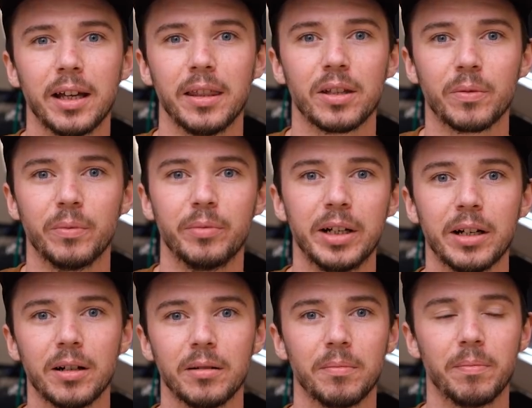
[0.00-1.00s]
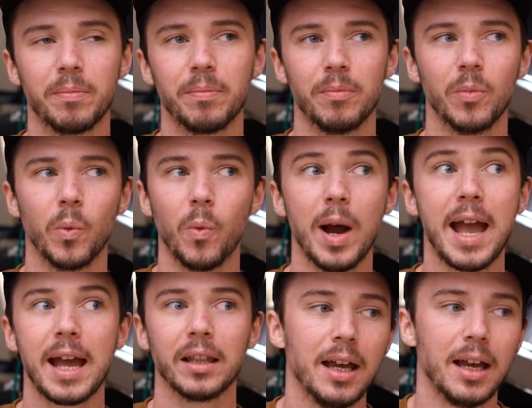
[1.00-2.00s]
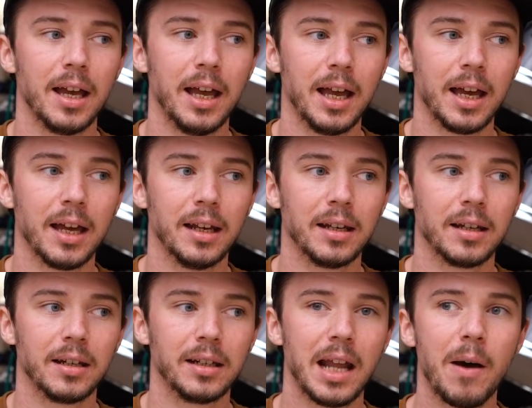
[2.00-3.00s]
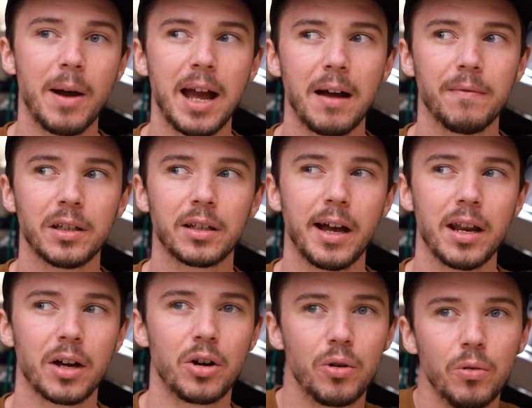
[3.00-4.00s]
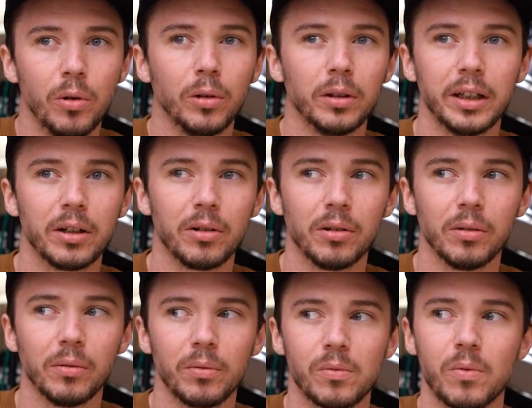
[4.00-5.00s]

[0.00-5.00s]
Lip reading: in this weird way. And now I have this kind of cool little,